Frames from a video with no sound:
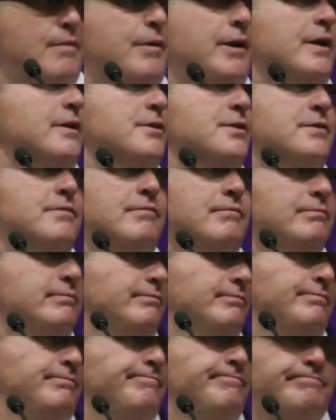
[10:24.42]
mean,
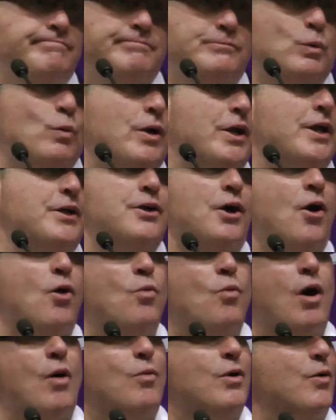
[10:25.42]
we didn't know
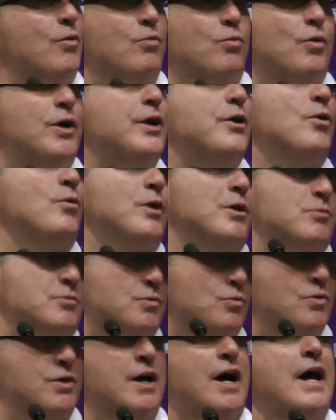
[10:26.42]
what we were, we knew he was
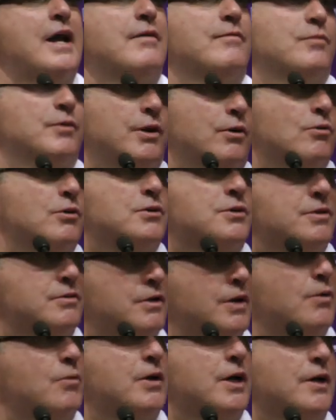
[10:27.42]
kind of, you know,
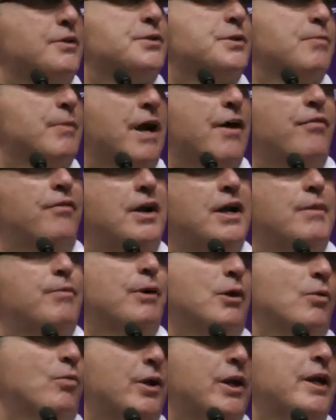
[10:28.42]
he had some athletic
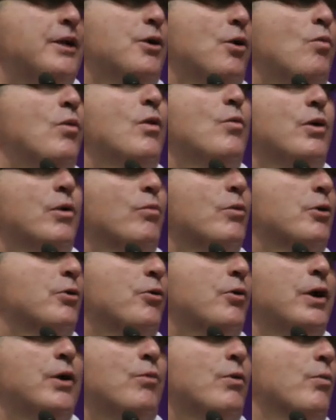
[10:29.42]
ability. We didn't know what we were
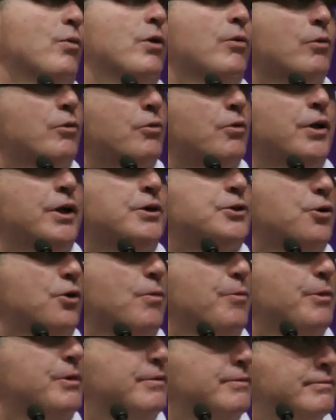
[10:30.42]
recruiting when we were recruiting
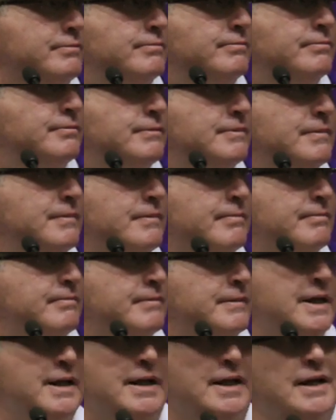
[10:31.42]
Turpin.
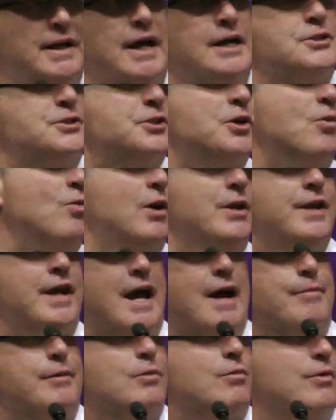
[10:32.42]
And I still wasn't
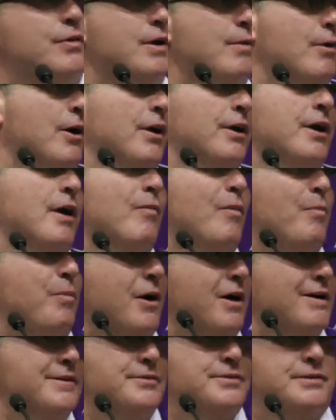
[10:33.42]
happy with him on a couple
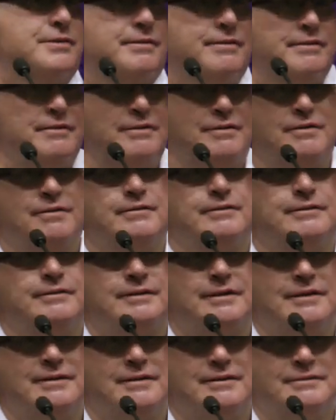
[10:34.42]
punts.
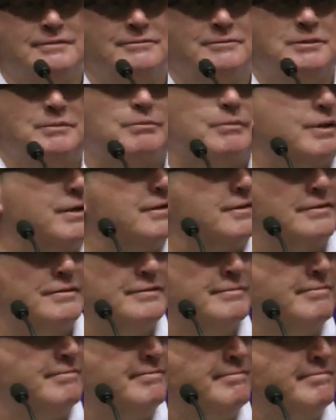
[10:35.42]
But
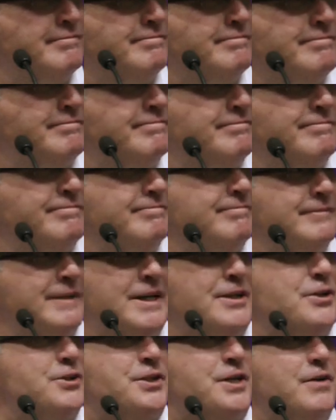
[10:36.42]

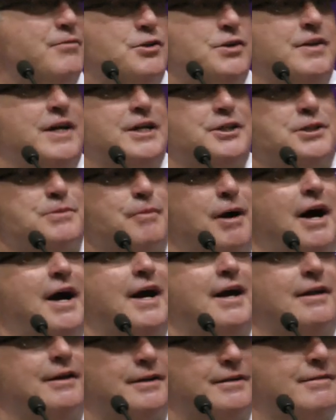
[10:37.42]
he just gives you that
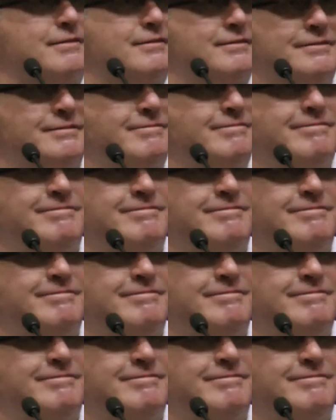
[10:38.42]
smile and